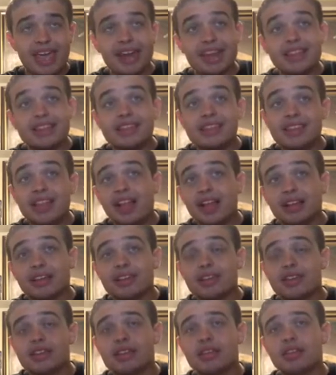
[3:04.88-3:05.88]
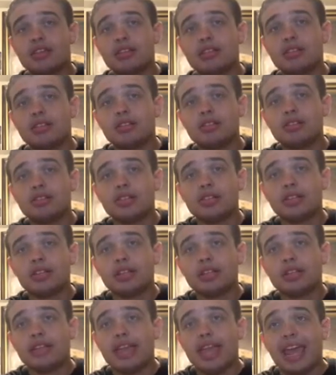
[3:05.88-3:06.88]
And it sucks.
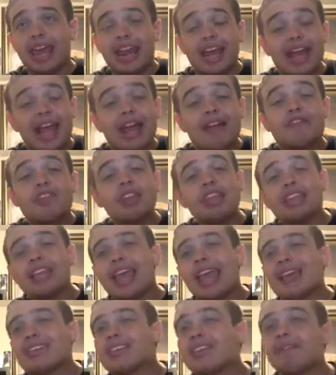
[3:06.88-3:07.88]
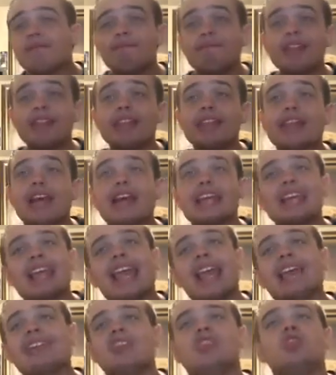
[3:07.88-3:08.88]
And I really can't defend it. I
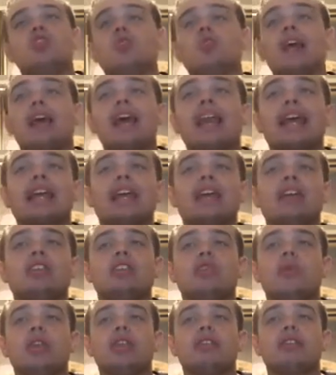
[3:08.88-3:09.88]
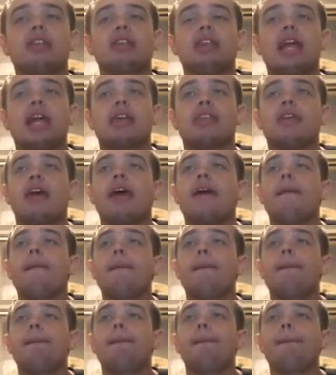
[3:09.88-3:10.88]
can't do that. I can't do anything like that.
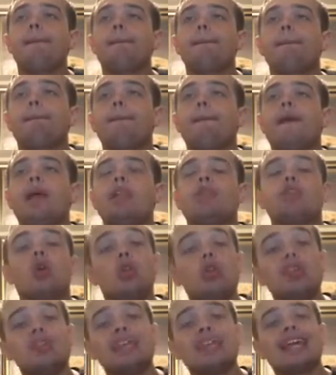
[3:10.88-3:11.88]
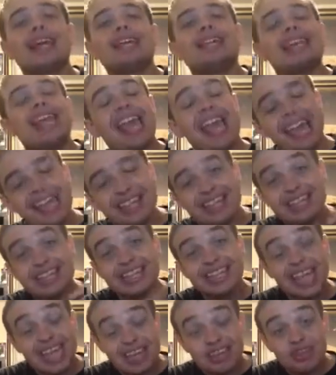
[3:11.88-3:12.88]
The only thing I can
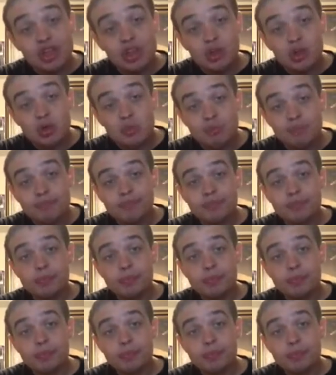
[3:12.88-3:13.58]
say, though,